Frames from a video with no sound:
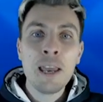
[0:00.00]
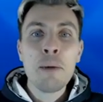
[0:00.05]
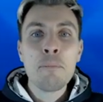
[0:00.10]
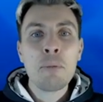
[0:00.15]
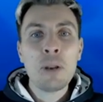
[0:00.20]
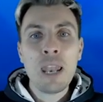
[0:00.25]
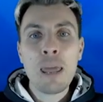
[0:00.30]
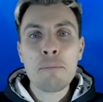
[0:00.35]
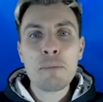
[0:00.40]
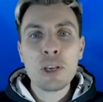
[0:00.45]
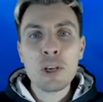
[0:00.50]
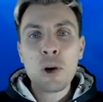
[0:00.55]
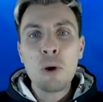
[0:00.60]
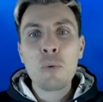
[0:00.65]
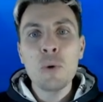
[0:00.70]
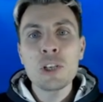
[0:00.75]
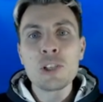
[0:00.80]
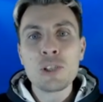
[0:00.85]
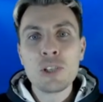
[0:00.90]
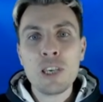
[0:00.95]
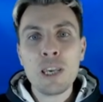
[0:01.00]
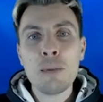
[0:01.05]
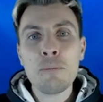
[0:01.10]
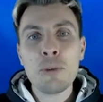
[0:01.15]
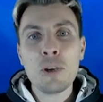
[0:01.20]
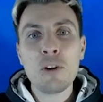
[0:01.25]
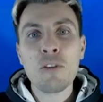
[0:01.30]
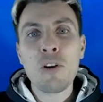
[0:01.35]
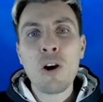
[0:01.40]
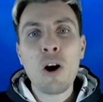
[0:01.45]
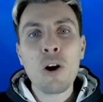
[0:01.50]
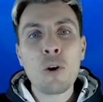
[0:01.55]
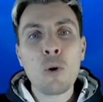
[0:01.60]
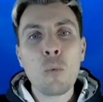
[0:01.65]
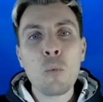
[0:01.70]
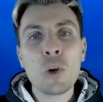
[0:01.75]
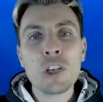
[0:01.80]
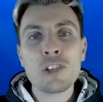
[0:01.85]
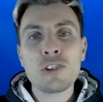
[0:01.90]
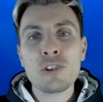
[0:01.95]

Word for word: But let me know which team you're on or which